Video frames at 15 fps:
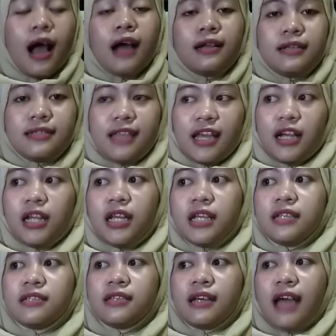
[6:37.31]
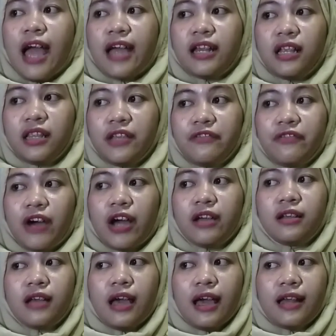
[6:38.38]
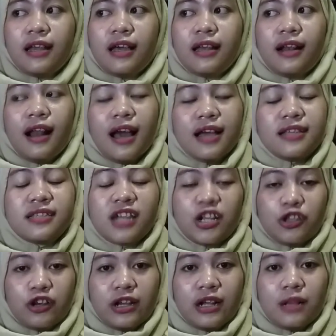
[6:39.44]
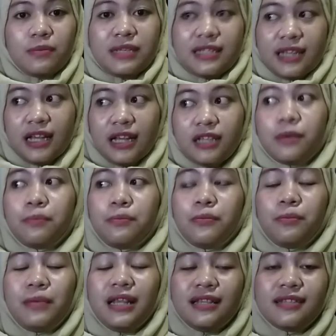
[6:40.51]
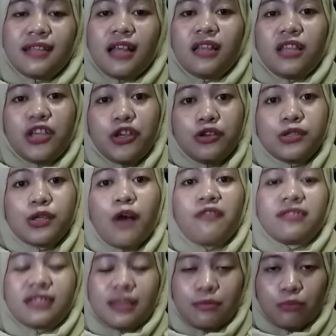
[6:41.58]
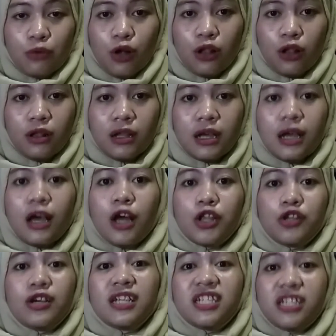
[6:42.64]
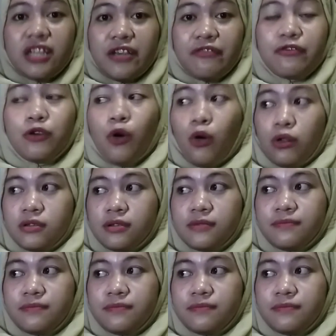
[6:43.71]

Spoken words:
The second is identify and analyze rhetorical message, means that the use of symbol to achieve goals.